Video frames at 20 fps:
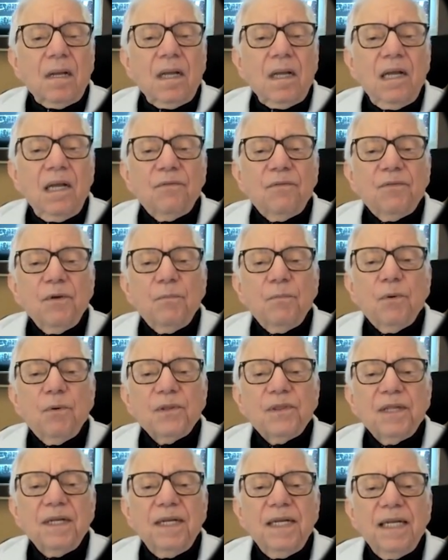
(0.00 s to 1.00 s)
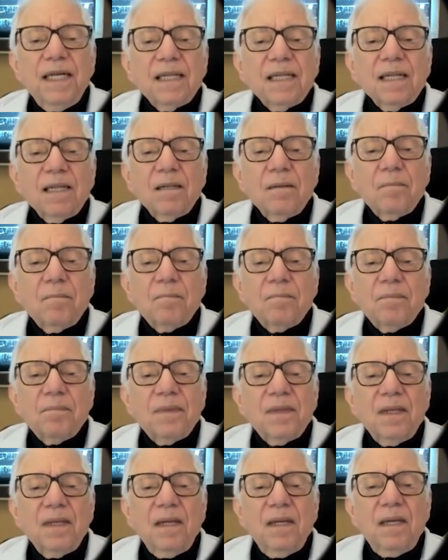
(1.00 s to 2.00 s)
If you put the needle
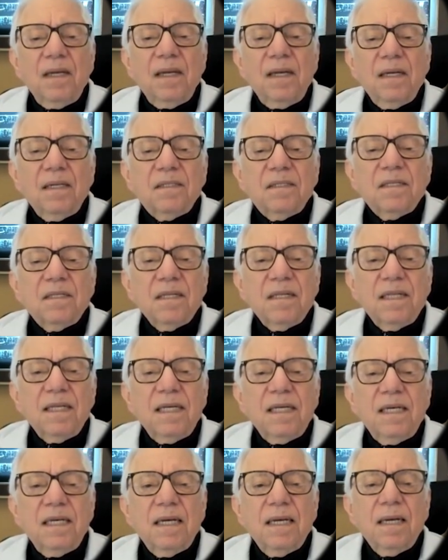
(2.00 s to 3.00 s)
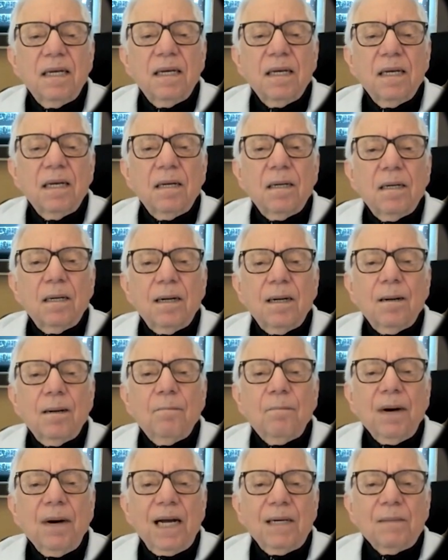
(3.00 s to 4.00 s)
into the
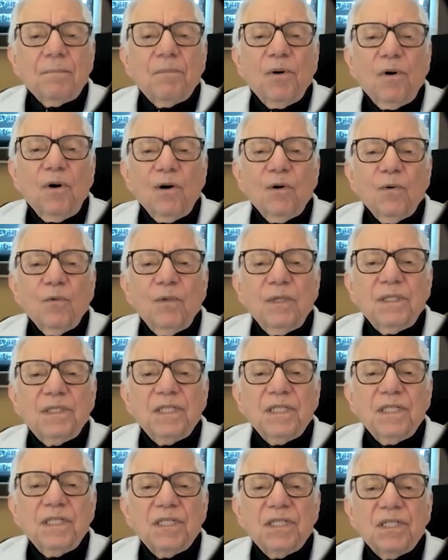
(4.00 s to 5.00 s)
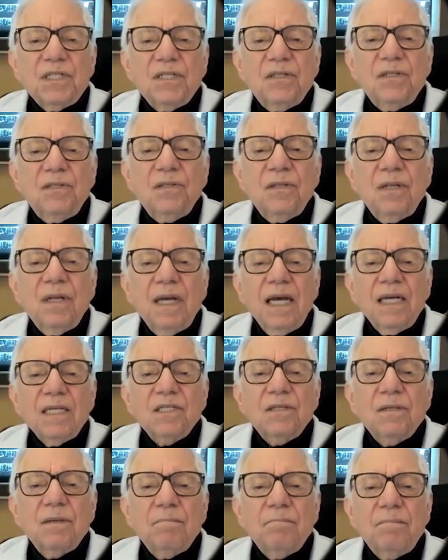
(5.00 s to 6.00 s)
bottom part, which
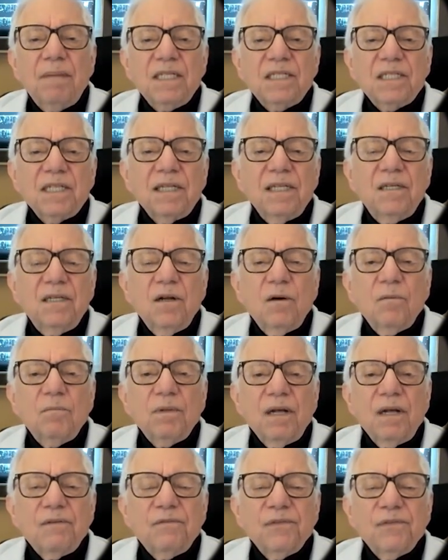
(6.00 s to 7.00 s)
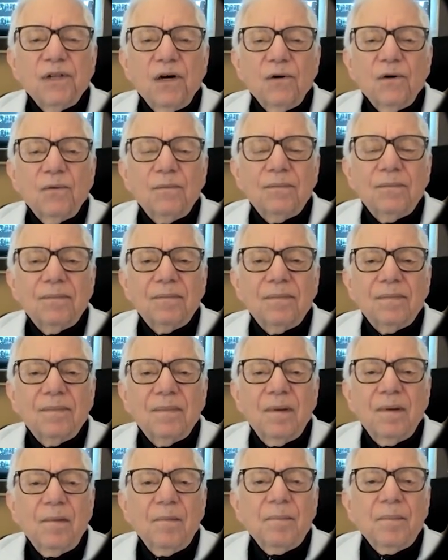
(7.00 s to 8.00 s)
has basically no blood flow,
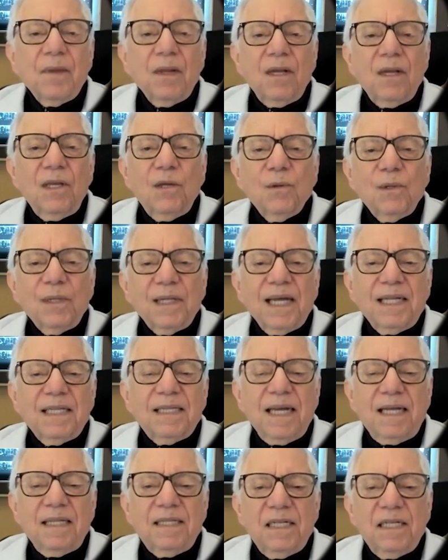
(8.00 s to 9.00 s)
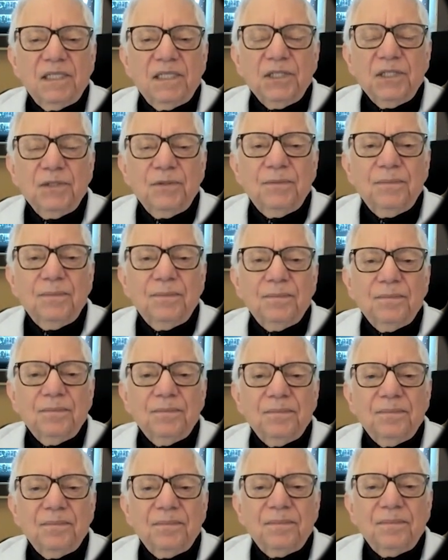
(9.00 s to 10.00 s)
you will get dead tissue
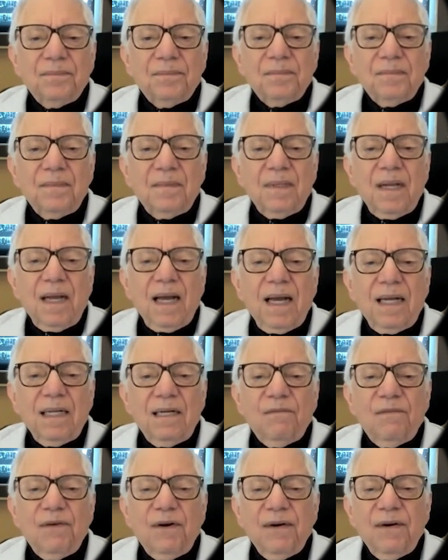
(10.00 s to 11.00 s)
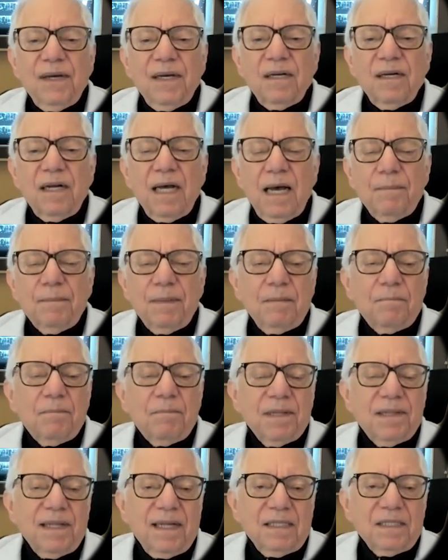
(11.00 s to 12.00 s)
and a very unhappy
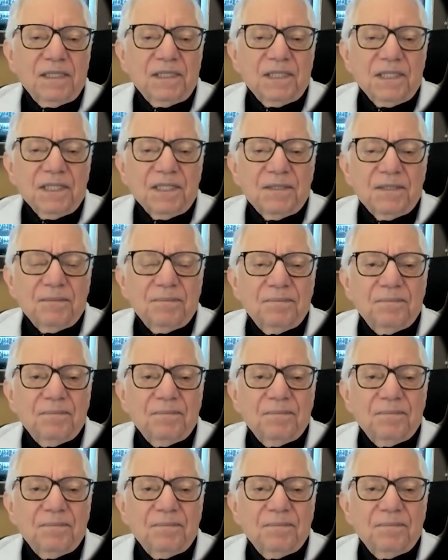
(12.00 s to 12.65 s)
pathologist.